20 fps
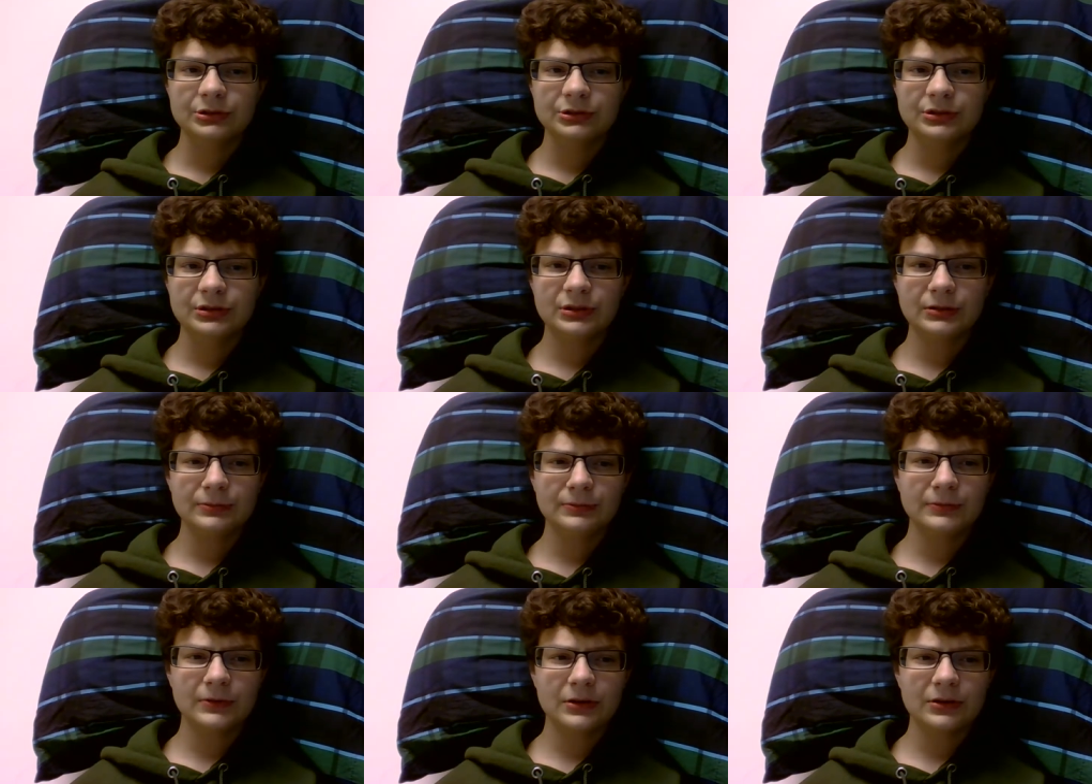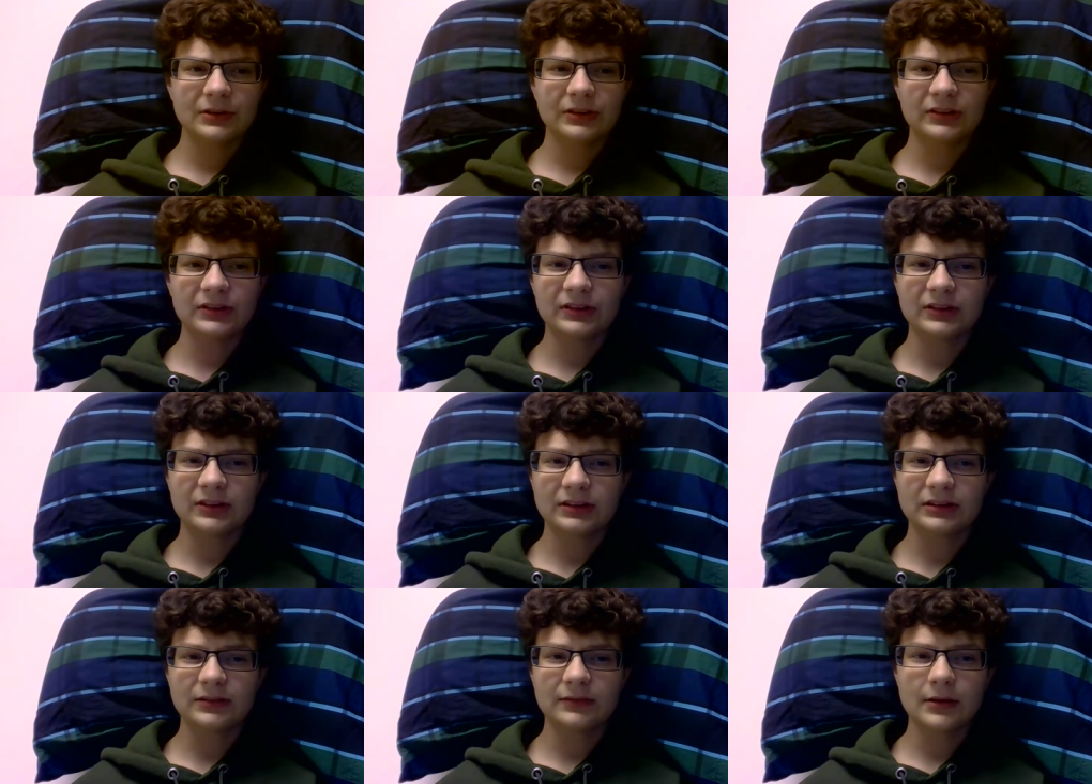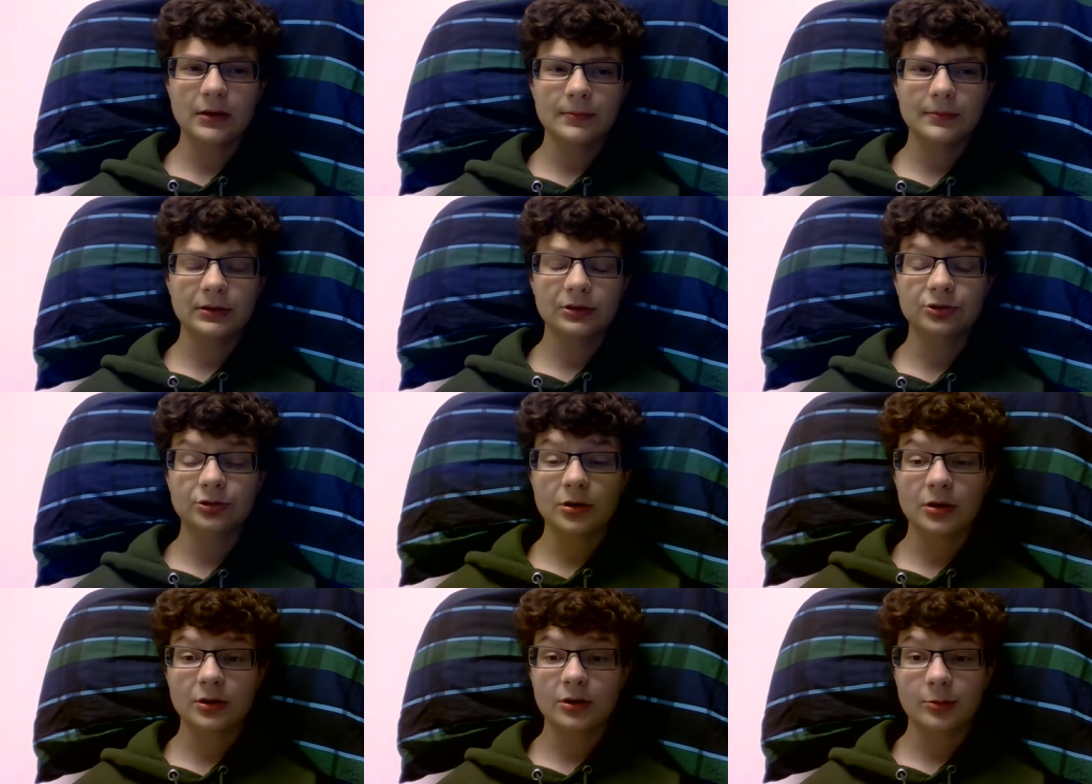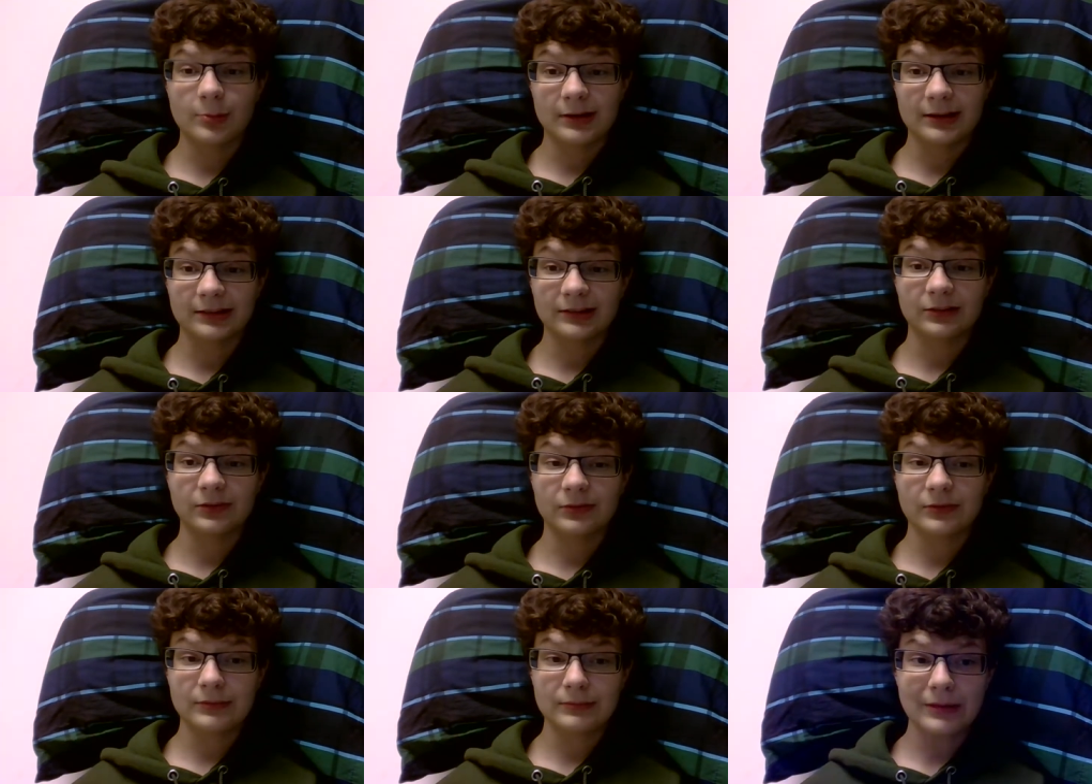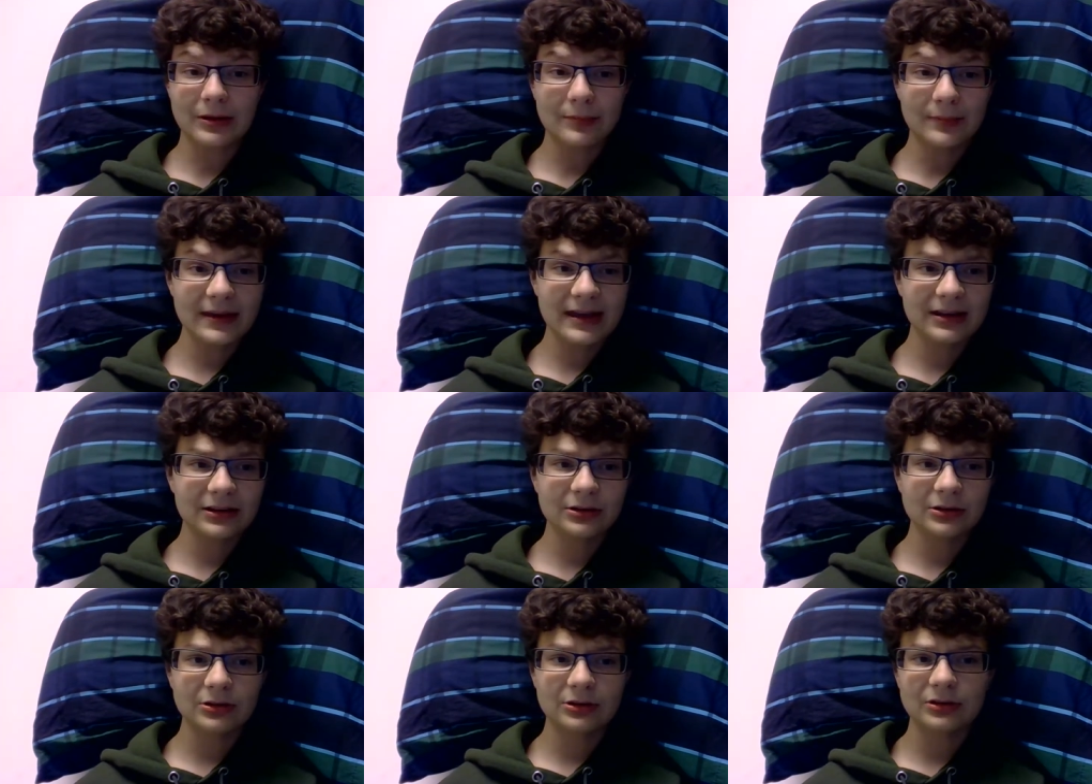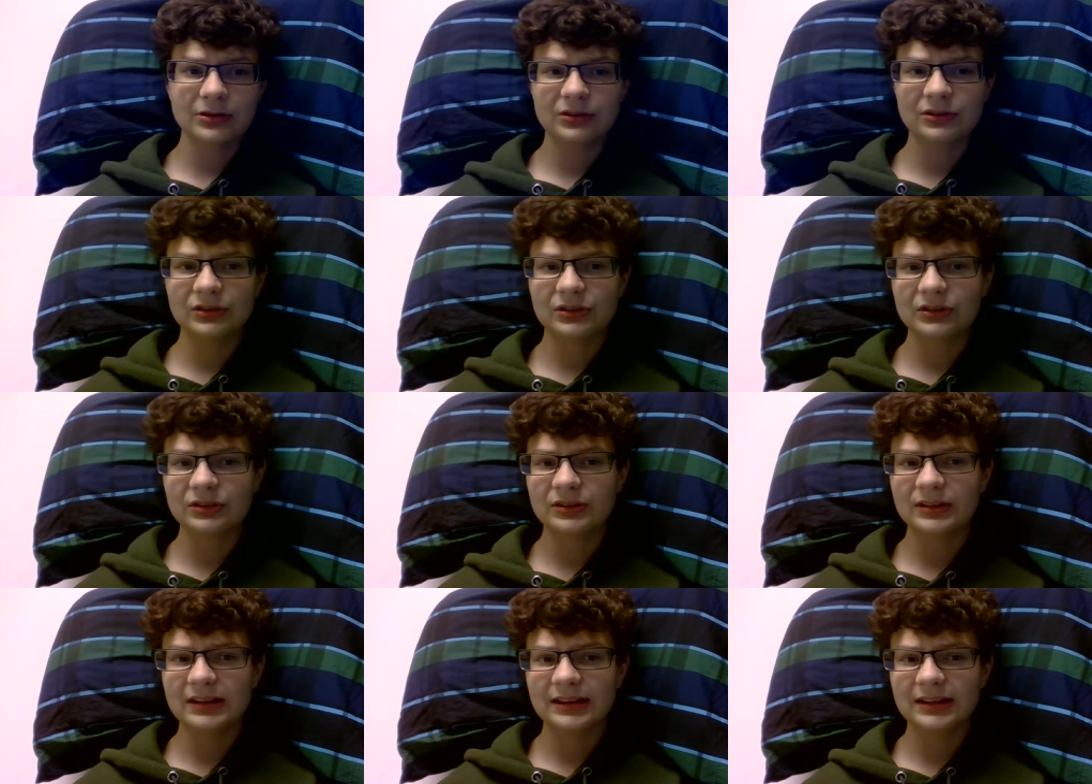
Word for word: she focuses on developing stronger awareness of female painters,